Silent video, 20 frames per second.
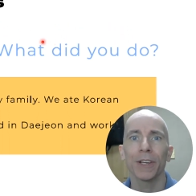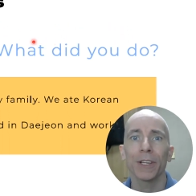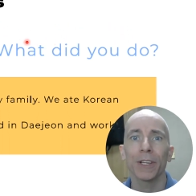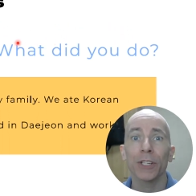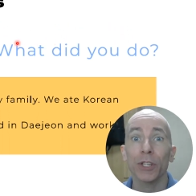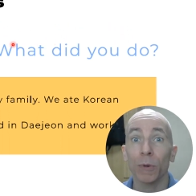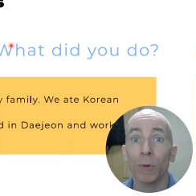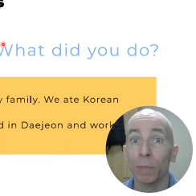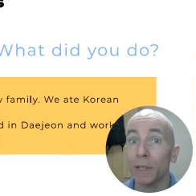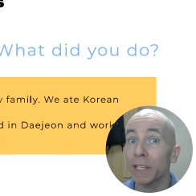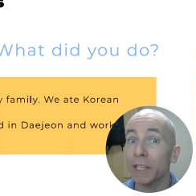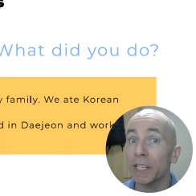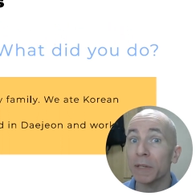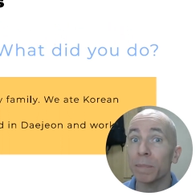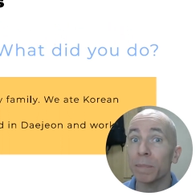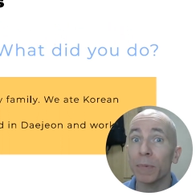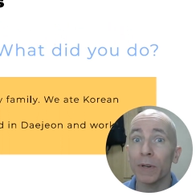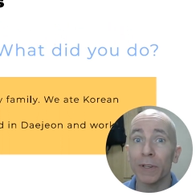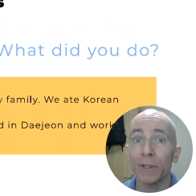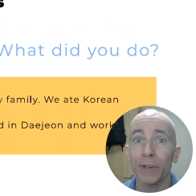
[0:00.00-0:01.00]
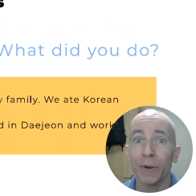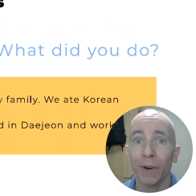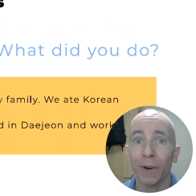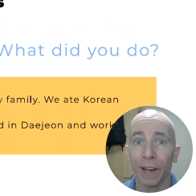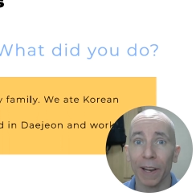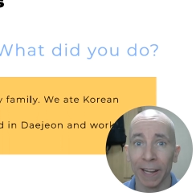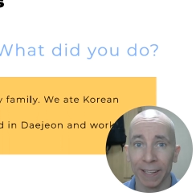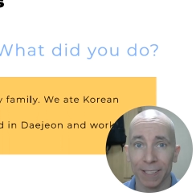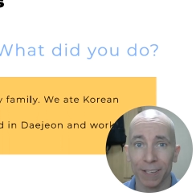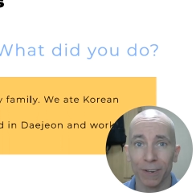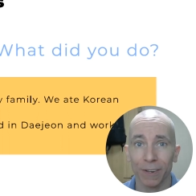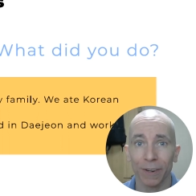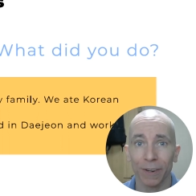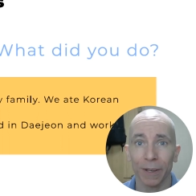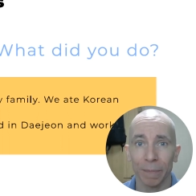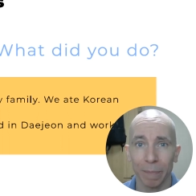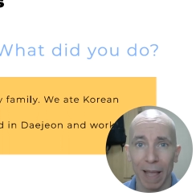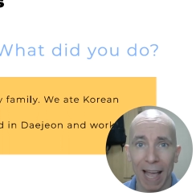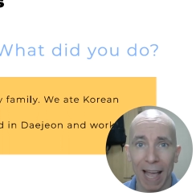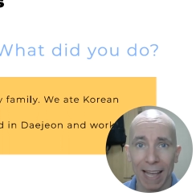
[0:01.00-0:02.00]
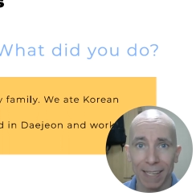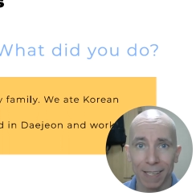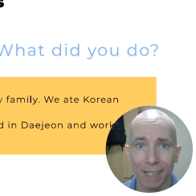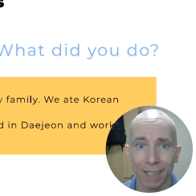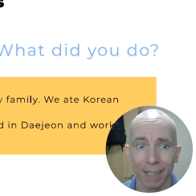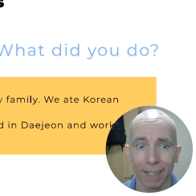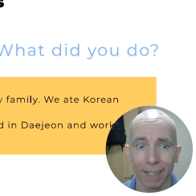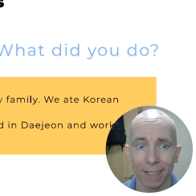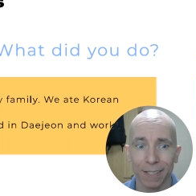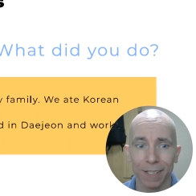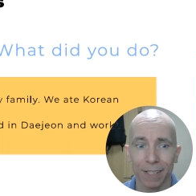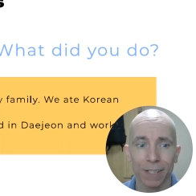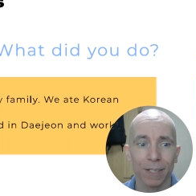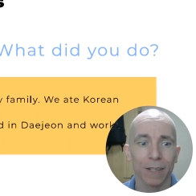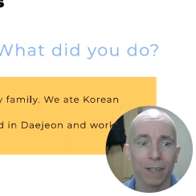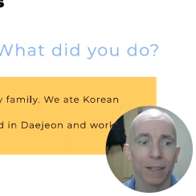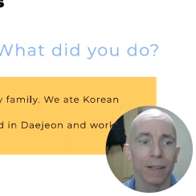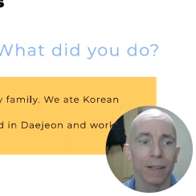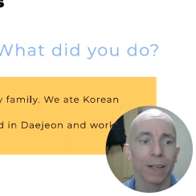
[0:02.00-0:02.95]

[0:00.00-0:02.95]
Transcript: so please put your answer in past tense.